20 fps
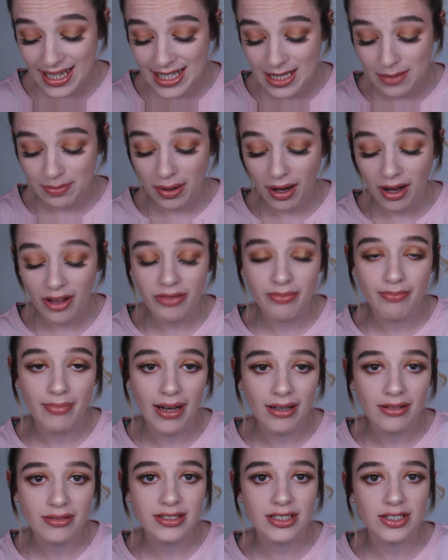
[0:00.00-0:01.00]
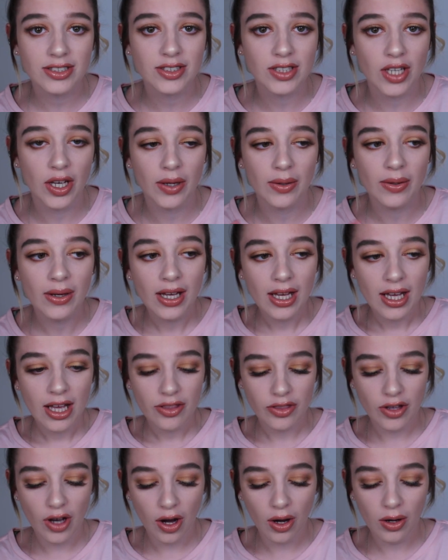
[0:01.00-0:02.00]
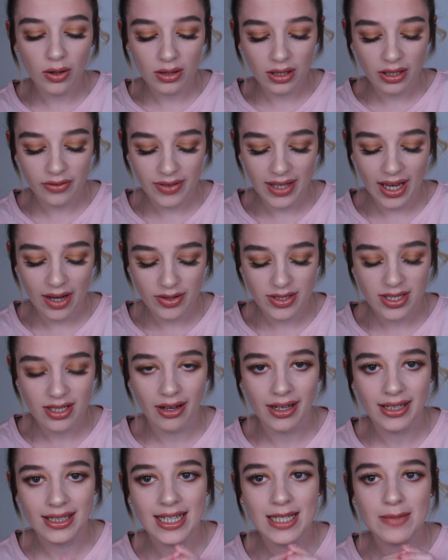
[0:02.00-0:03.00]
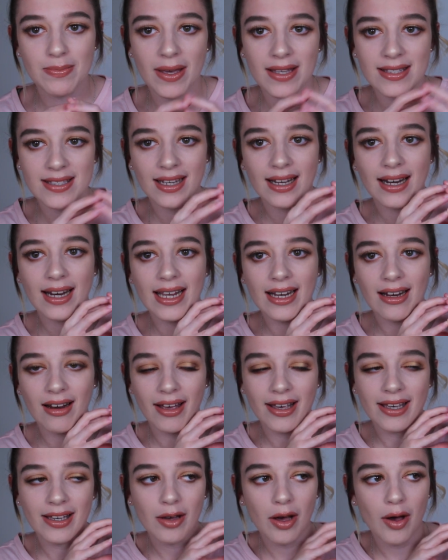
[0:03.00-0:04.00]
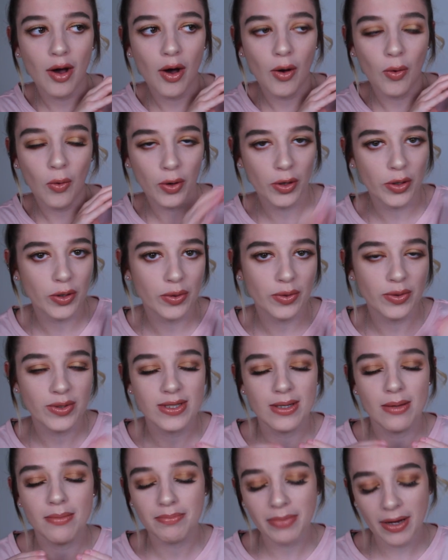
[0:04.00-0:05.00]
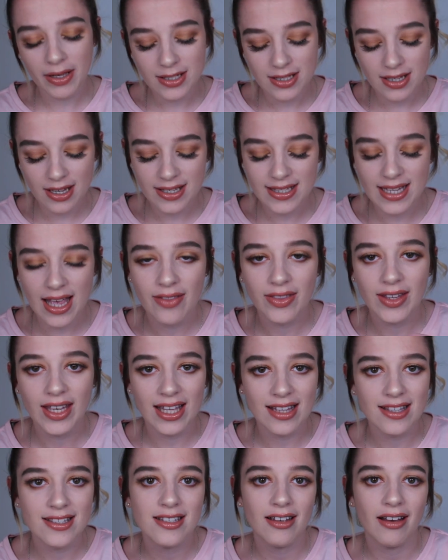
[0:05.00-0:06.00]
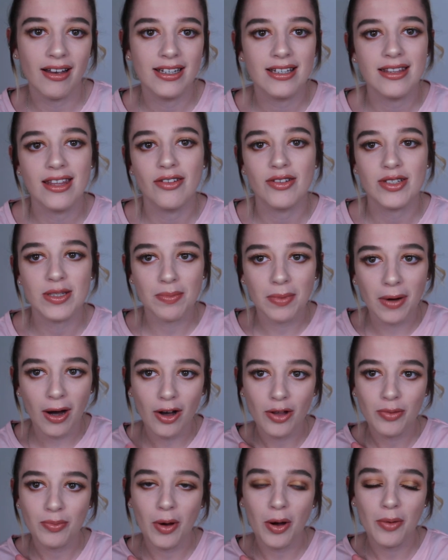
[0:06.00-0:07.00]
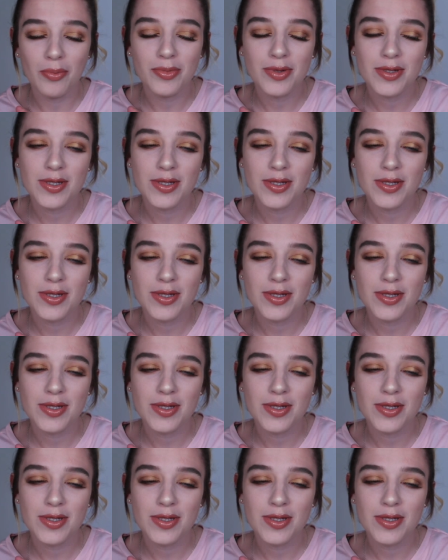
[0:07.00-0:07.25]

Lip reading: It's a bath melt, so the whole of the outside is basically like oils and butters, and the inside there is a bath bomb.